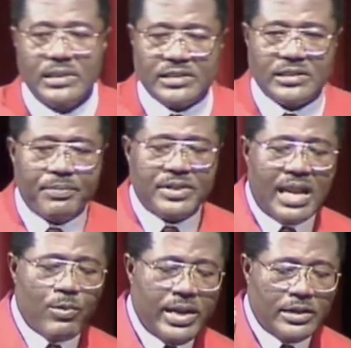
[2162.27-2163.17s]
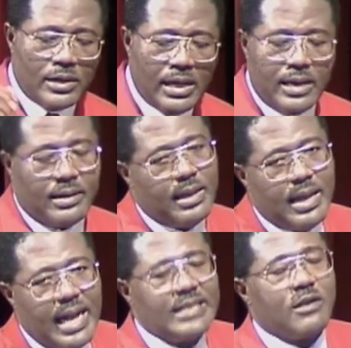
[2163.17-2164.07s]
It's something that we need to learn
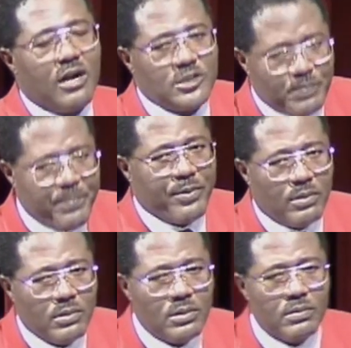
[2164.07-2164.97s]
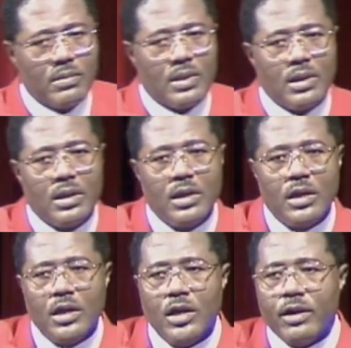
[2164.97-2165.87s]
as God's people.
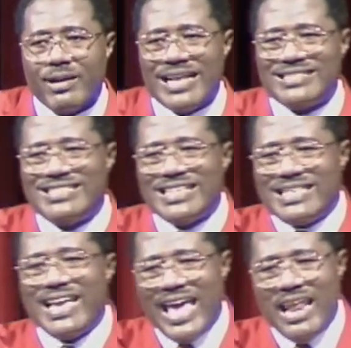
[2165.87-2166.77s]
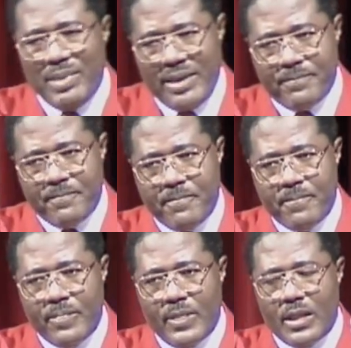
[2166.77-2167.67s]
Resist the enemy.
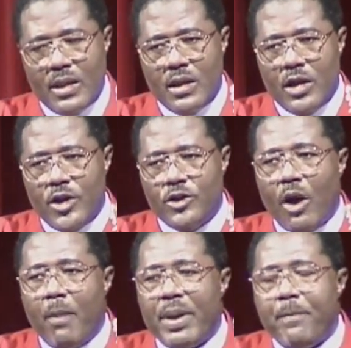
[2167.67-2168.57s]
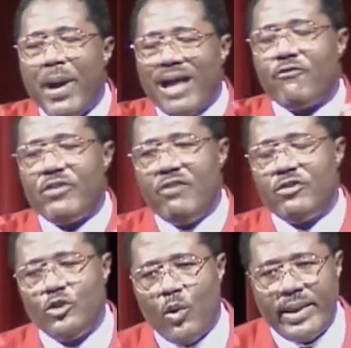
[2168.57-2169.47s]
Don't be part of
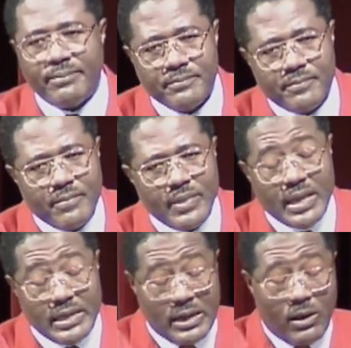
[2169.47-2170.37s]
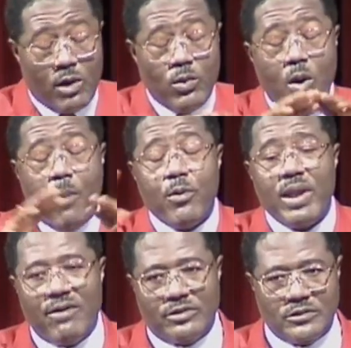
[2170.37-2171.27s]
evil doing. The Lord will open
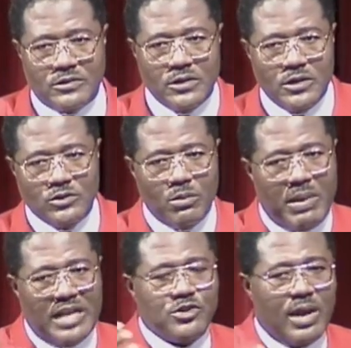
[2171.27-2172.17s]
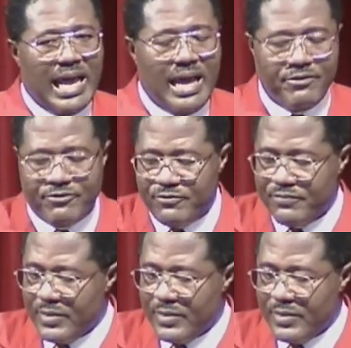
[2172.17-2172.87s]
heavens to bless your life.